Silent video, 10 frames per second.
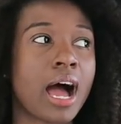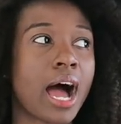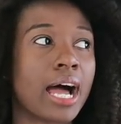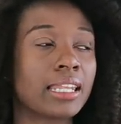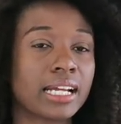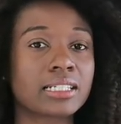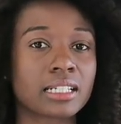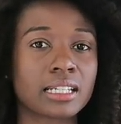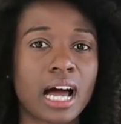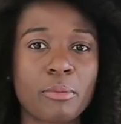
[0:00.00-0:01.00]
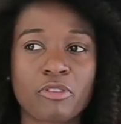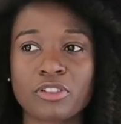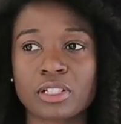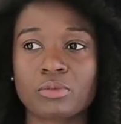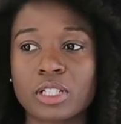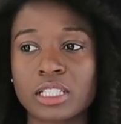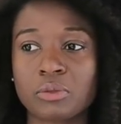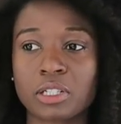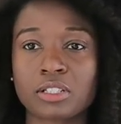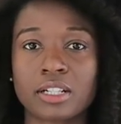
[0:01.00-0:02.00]
I liked it a lot, but for some
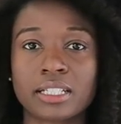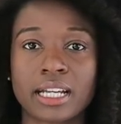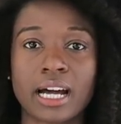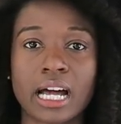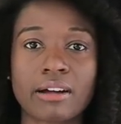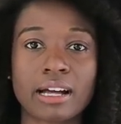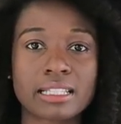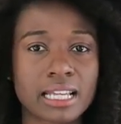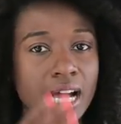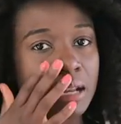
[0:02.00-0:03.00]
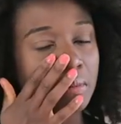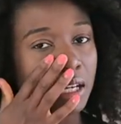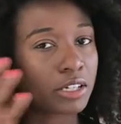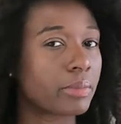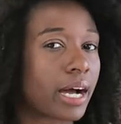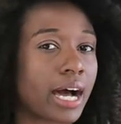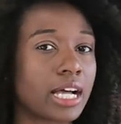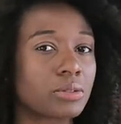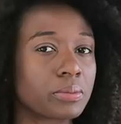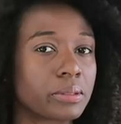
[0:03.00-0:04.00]
reason when it started to get hotter outside, under my
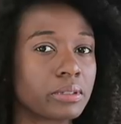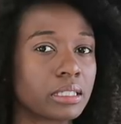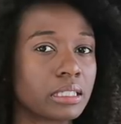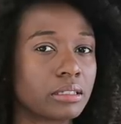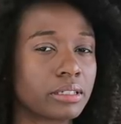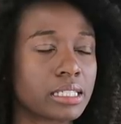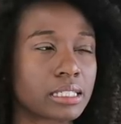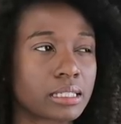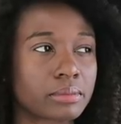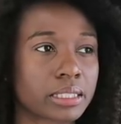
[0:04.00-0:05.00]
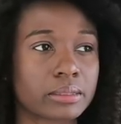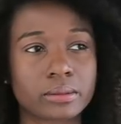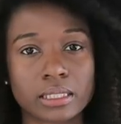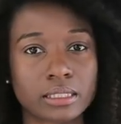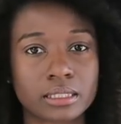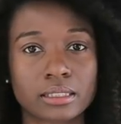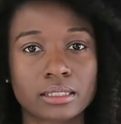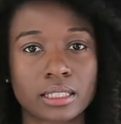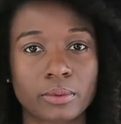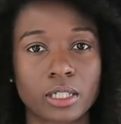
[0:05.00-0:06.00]
eyes would be really greasy. I'm like, what?
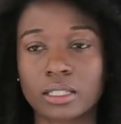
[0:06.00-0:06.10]
Come